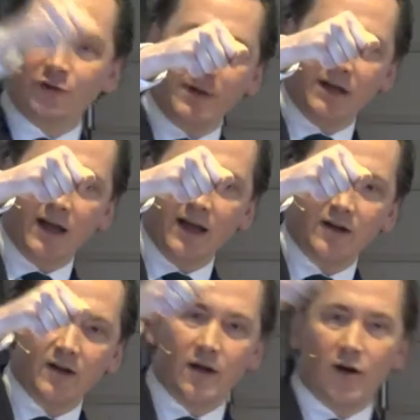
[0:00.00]
speed
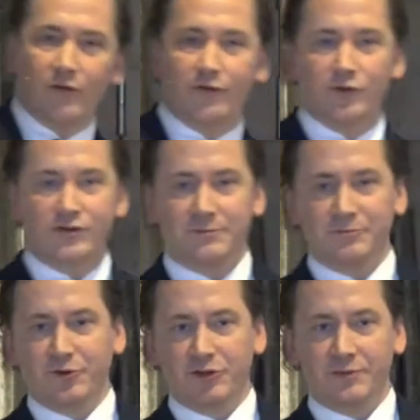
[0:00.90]
ahead or full
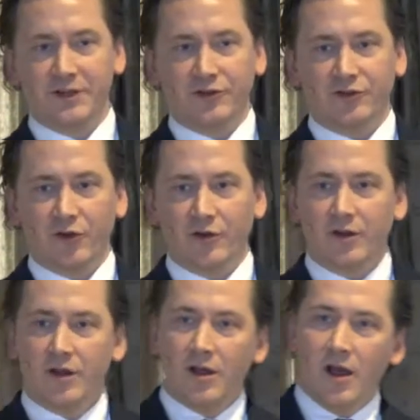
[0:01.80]
speed
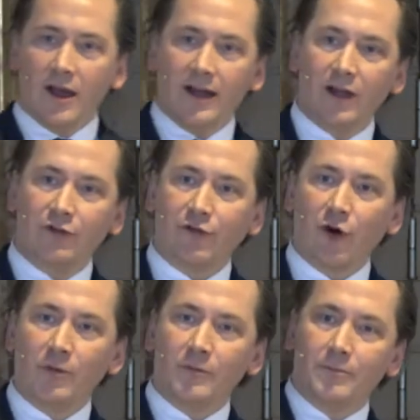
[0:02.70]
astern. It has
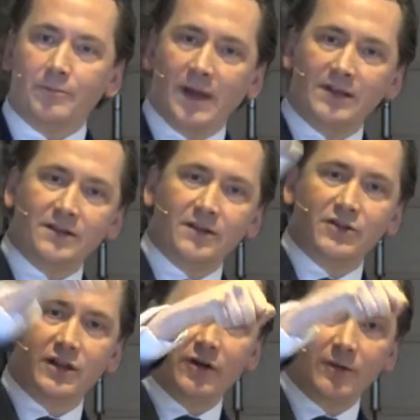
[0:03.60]
4 basic
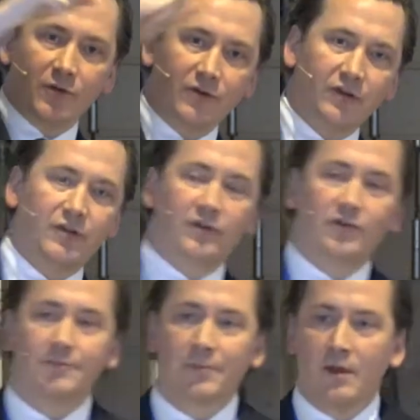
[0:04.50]
generic
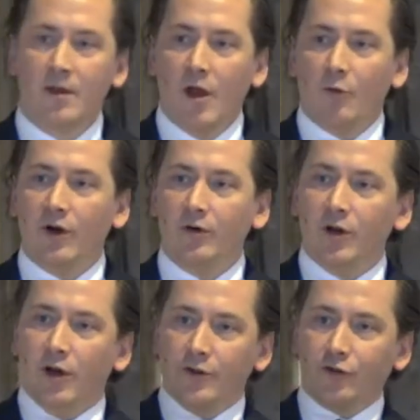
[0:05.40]
positions. Well,
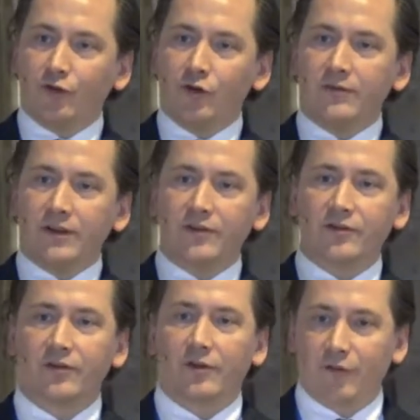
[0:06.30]
the 2 of
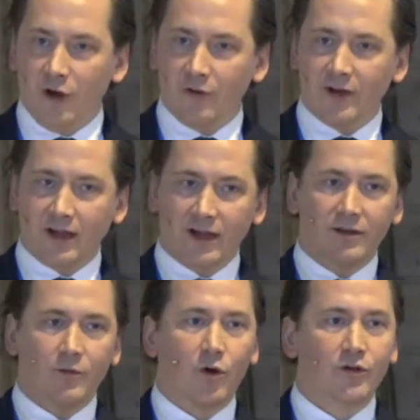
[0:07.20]
these, following again
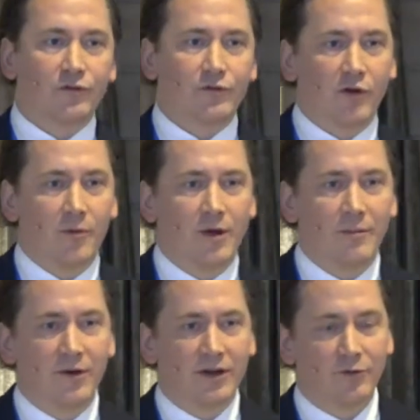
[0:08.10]
the words from
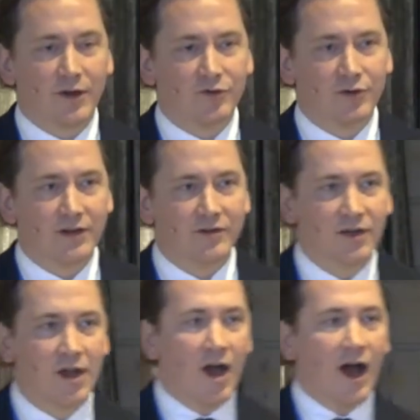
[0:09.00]
American Grand
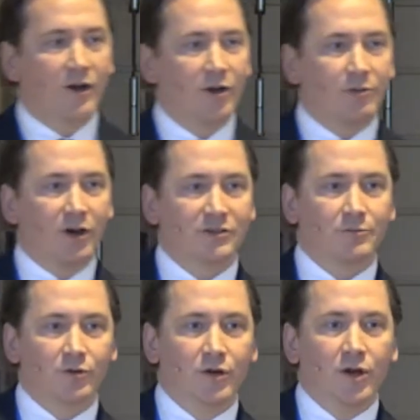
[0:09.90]
Strategy, are not
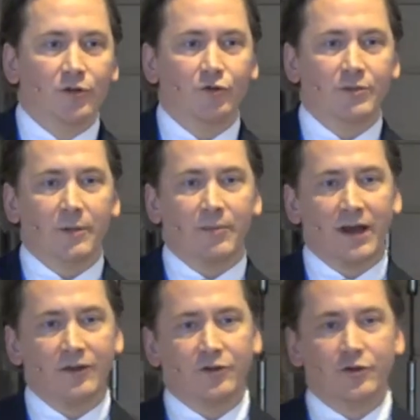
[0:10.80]
possible to be
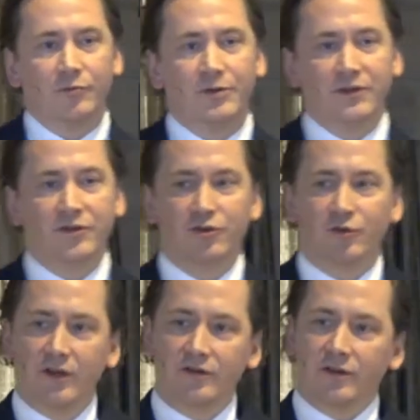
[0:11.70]
applied to the European
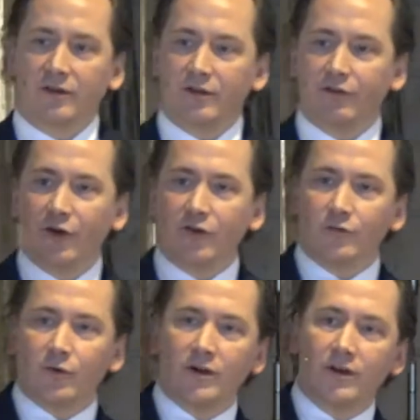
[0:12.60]
situation. The first
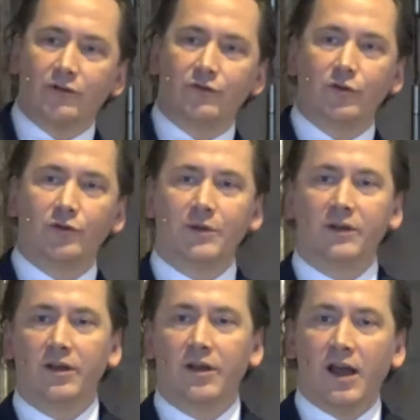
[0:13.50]
of one is full
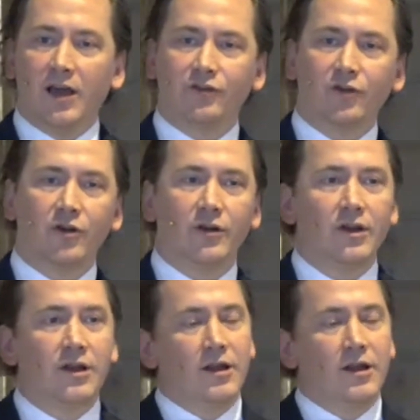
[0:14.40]
speed astern.